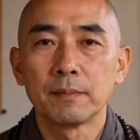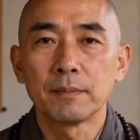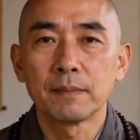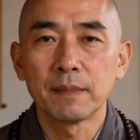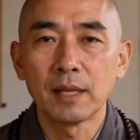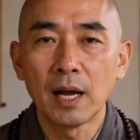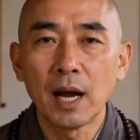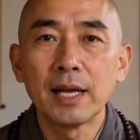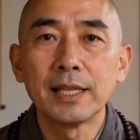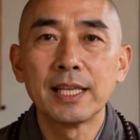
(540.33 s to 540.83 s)

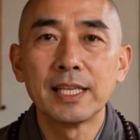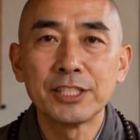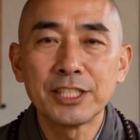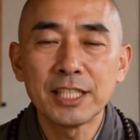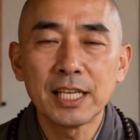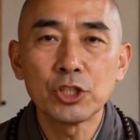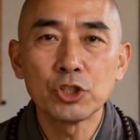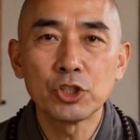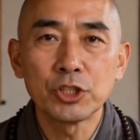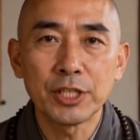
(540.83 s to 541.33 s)

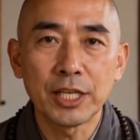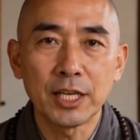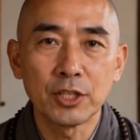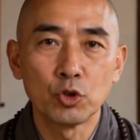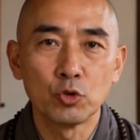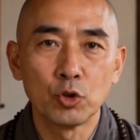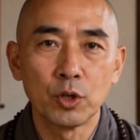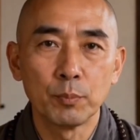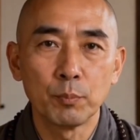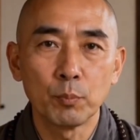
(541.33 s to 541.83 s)
Condensation can
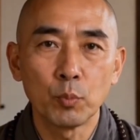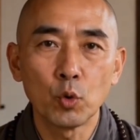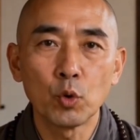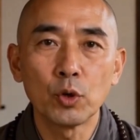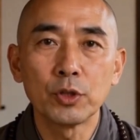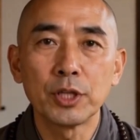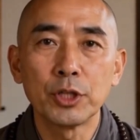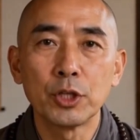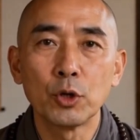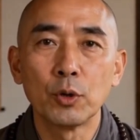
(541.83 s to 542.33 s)
drip more
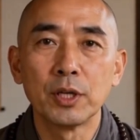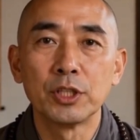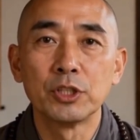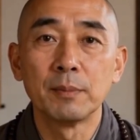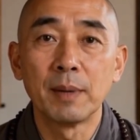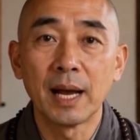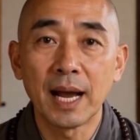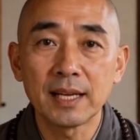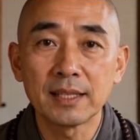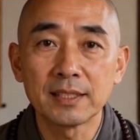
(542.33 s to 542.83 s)
than you
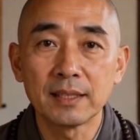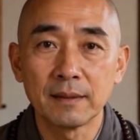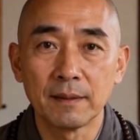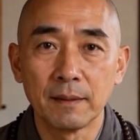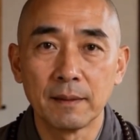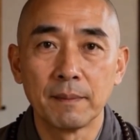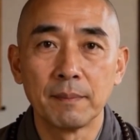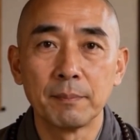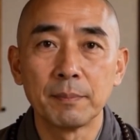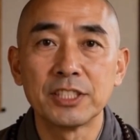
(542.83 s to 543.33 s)
expect.
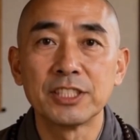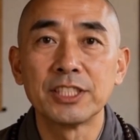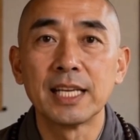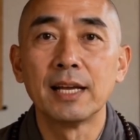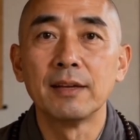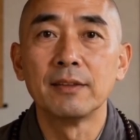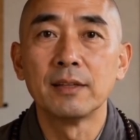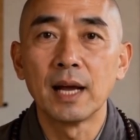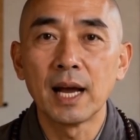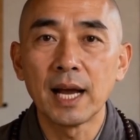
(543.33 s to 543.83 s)

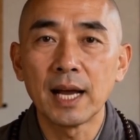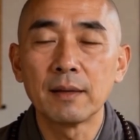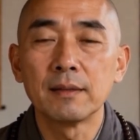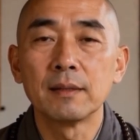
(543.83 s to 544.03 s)
Mistake 5.